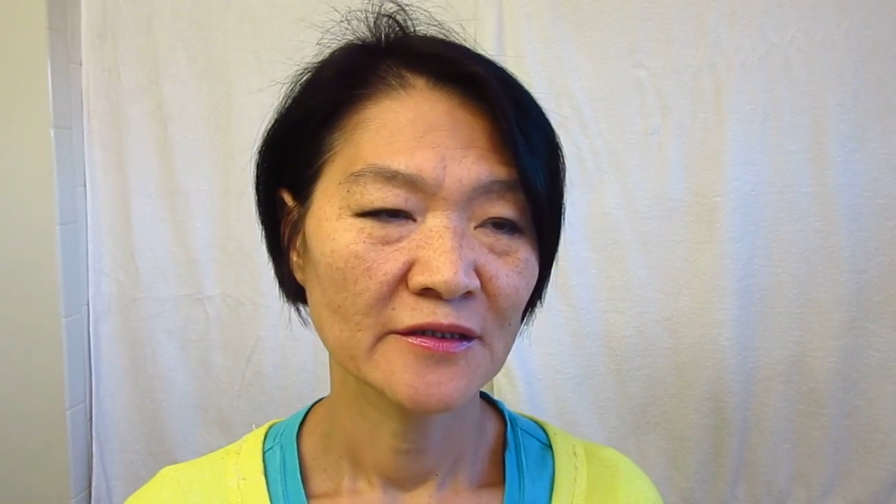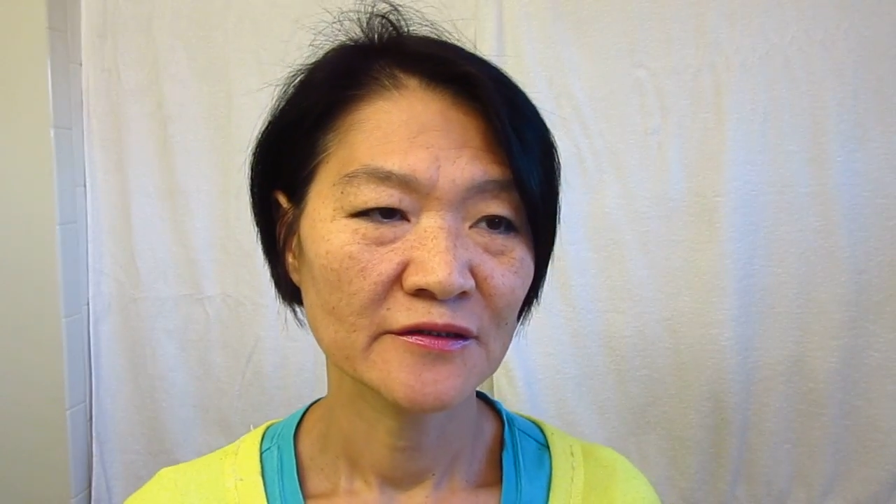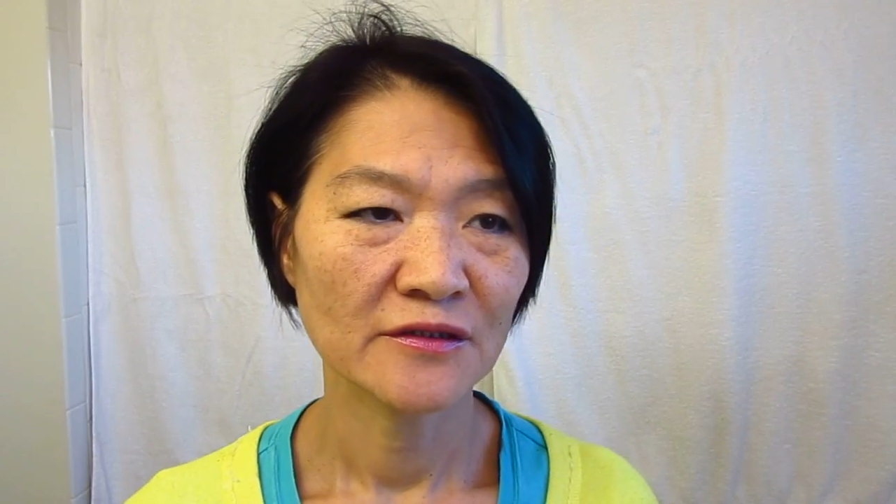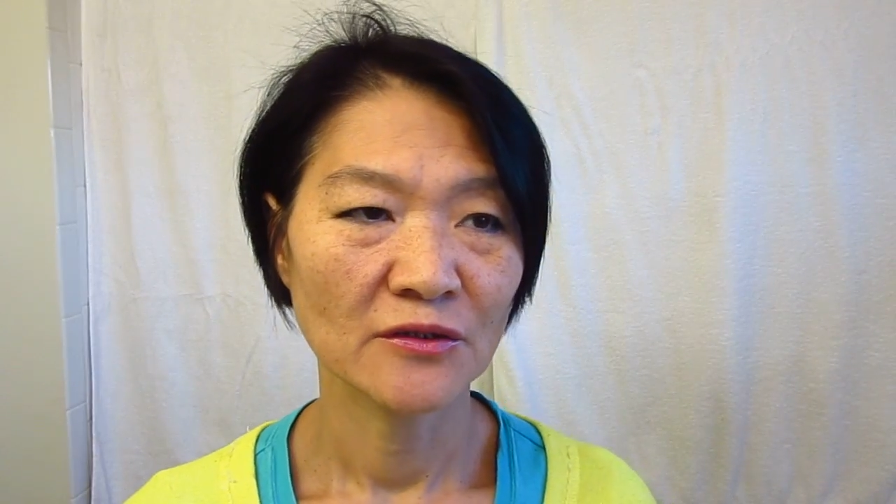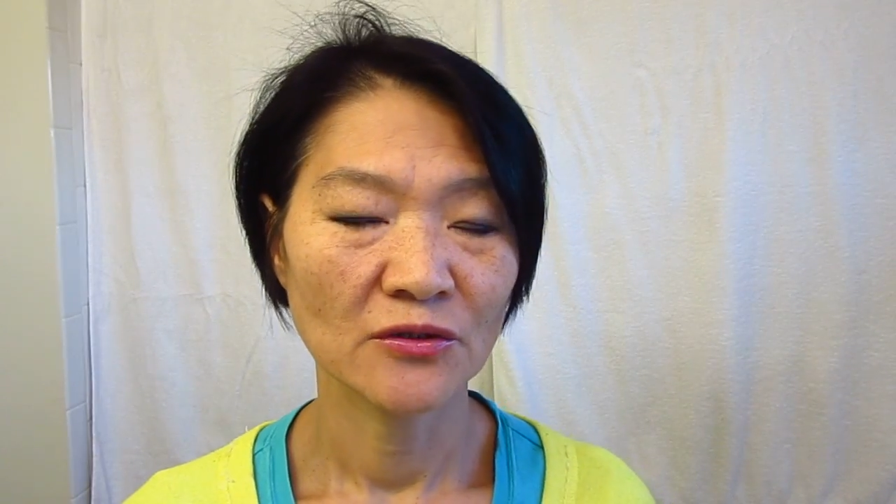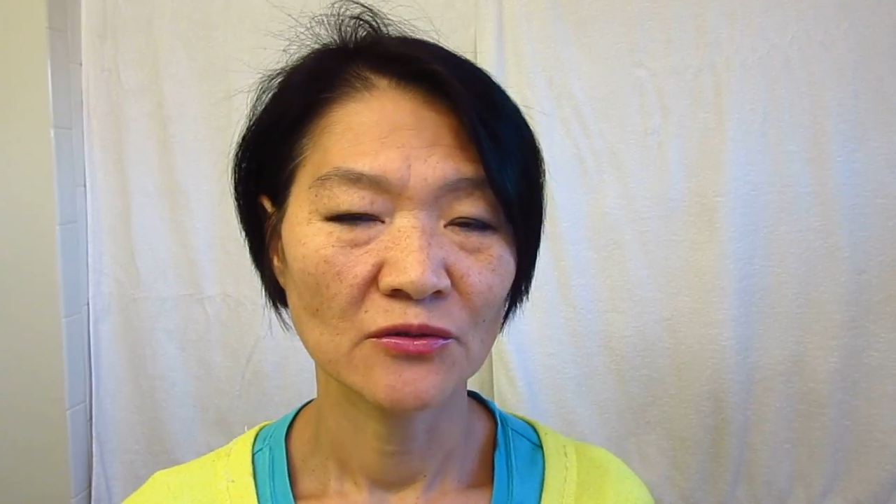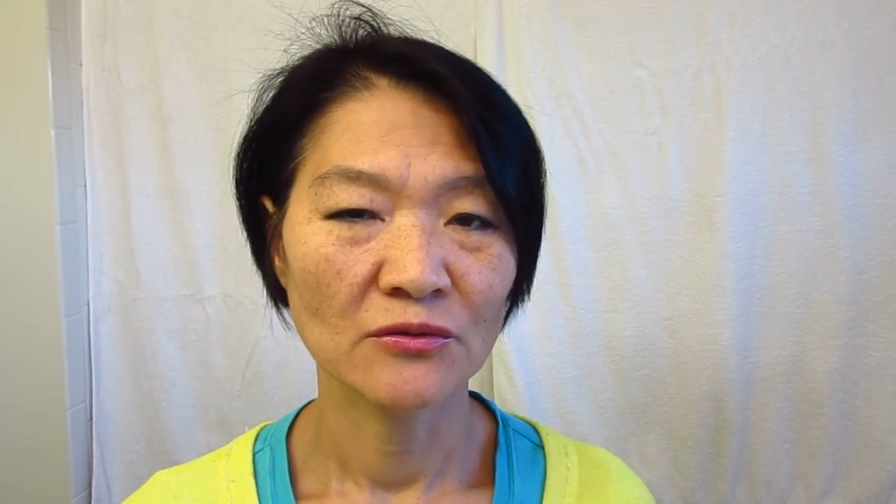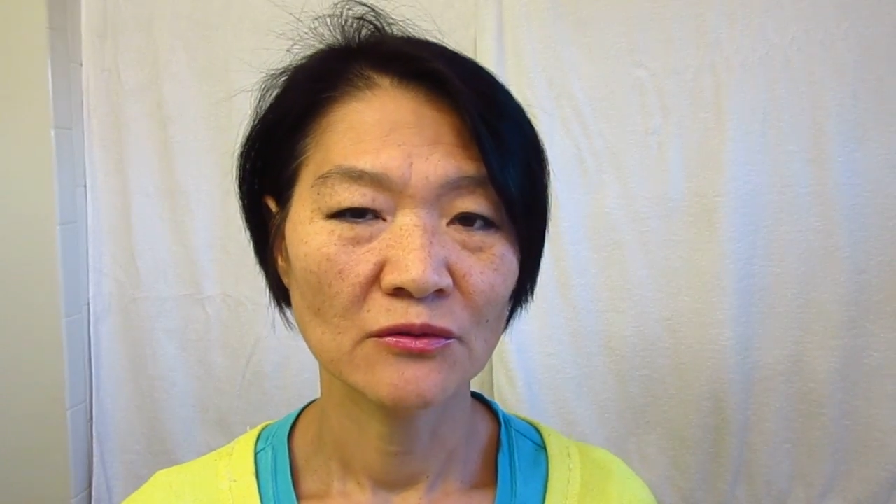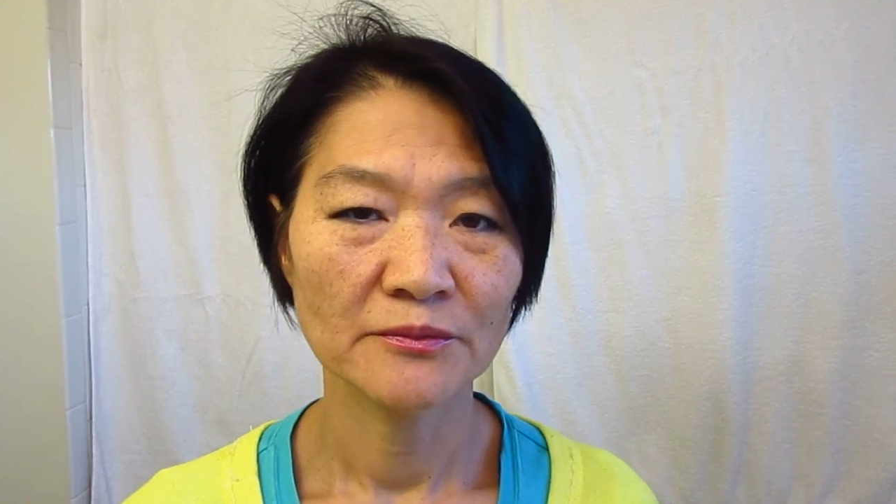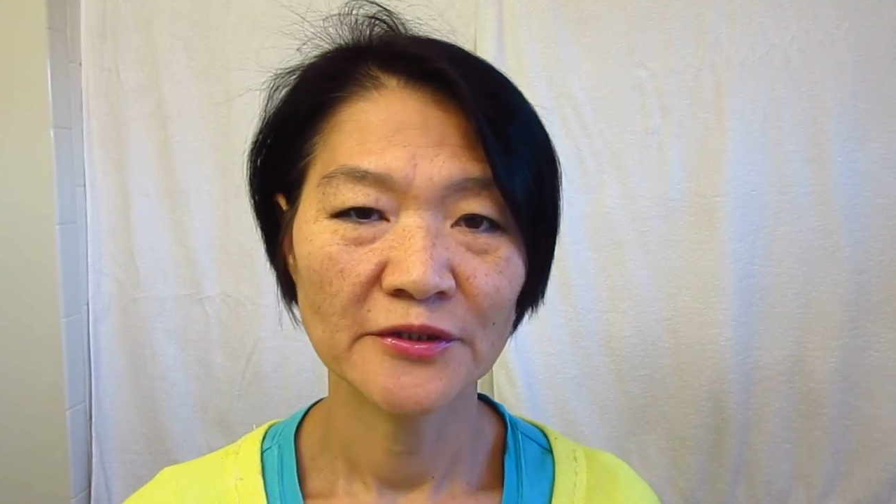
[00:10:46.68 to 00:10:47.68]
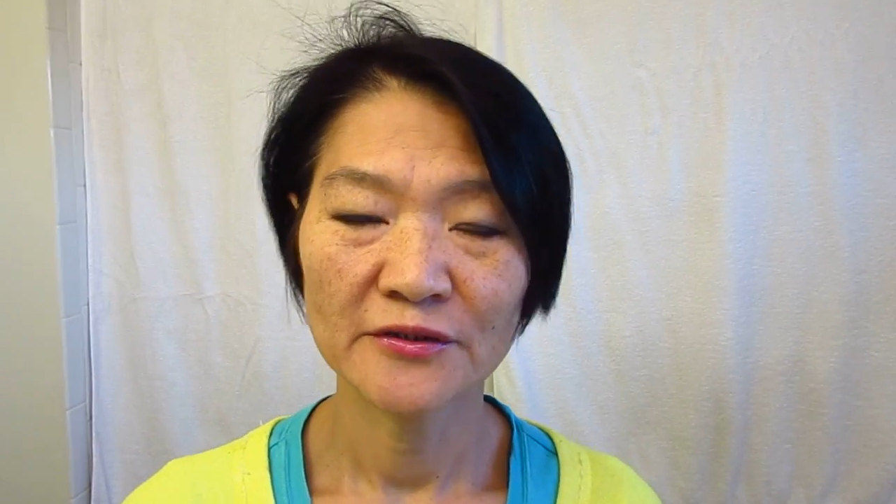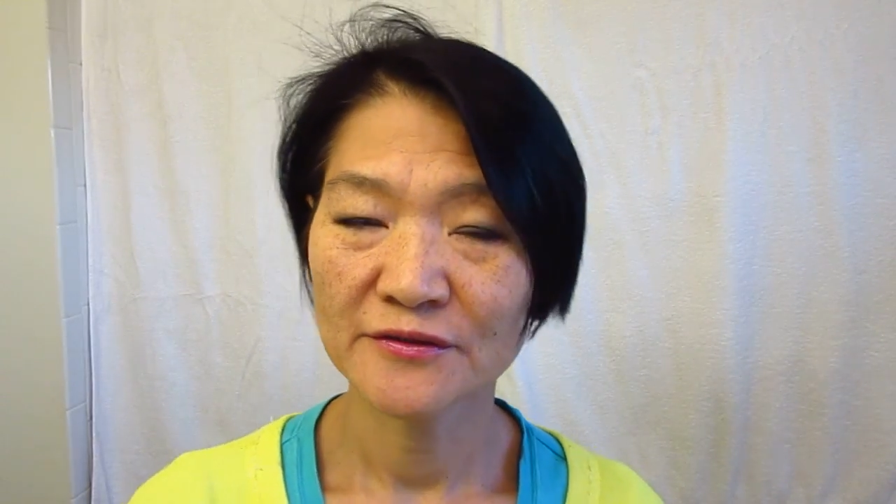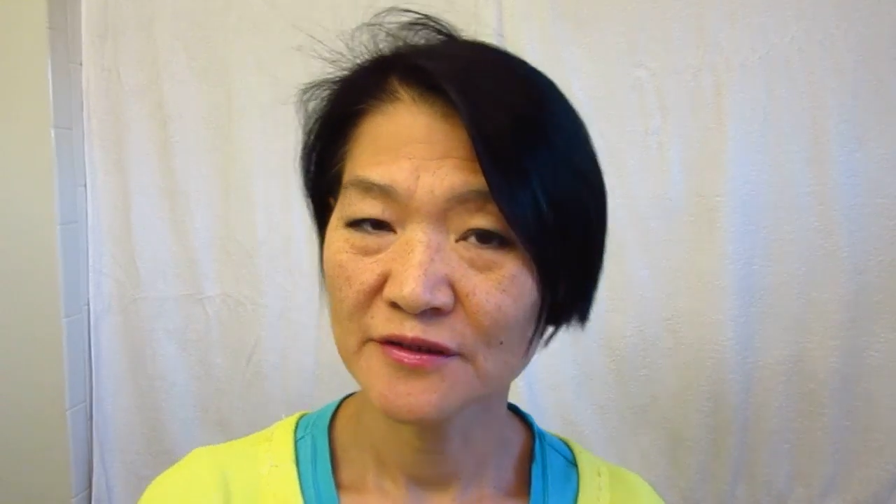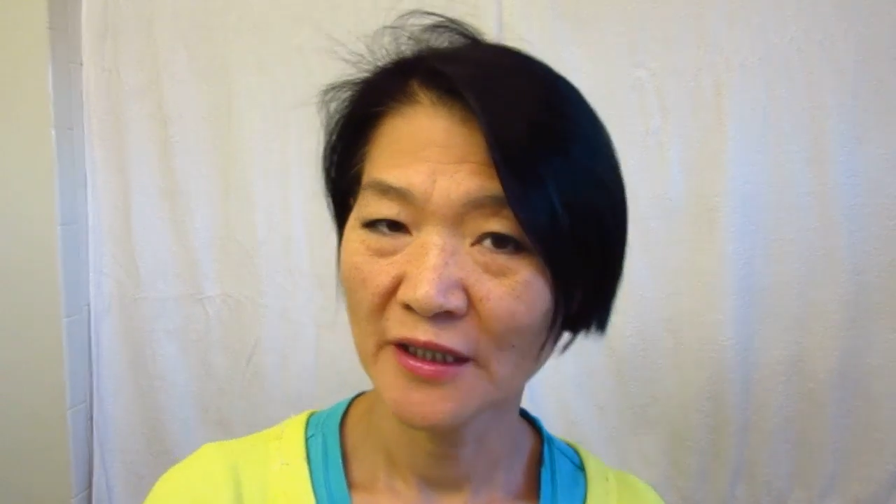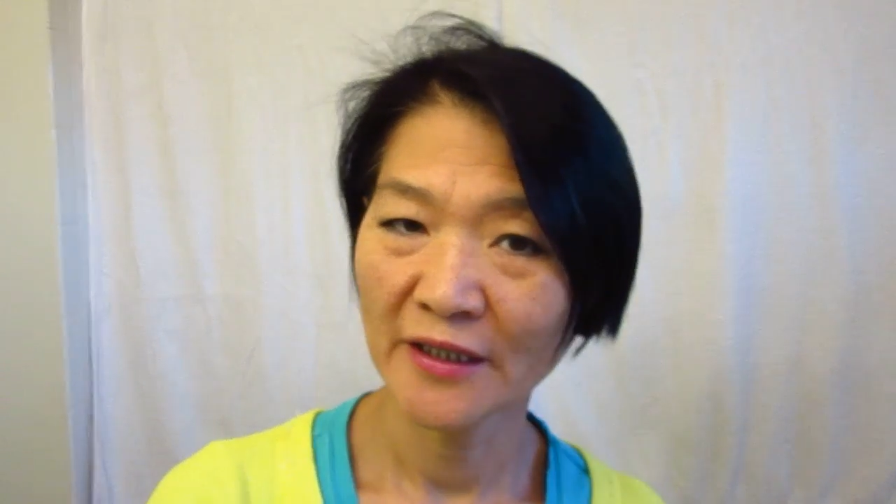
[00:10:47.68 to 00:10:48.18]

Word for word: So because